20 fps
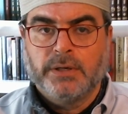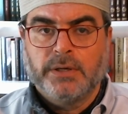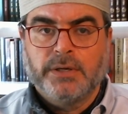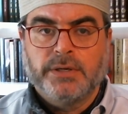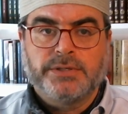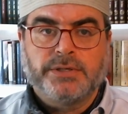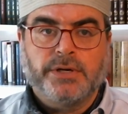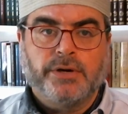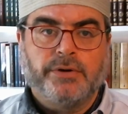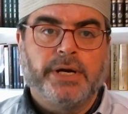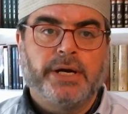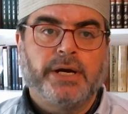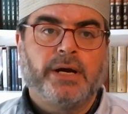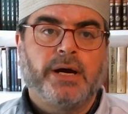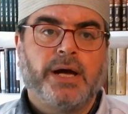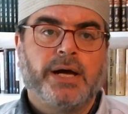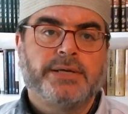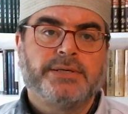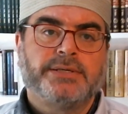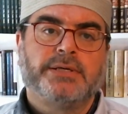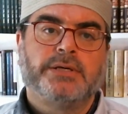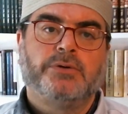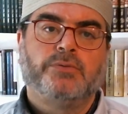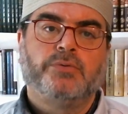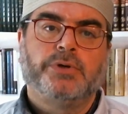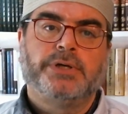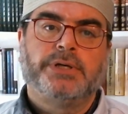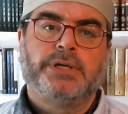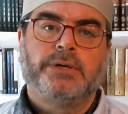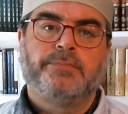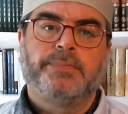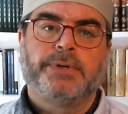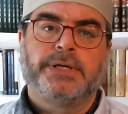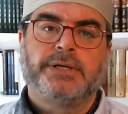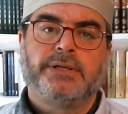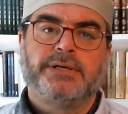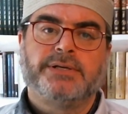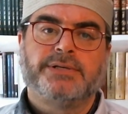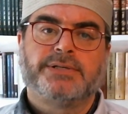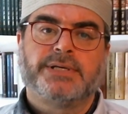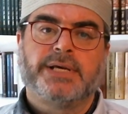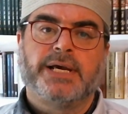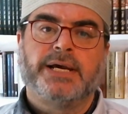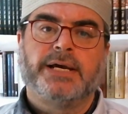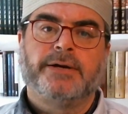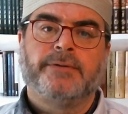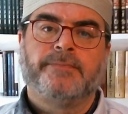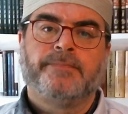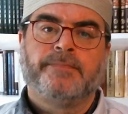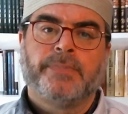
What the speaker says: So a Hasid would typically say,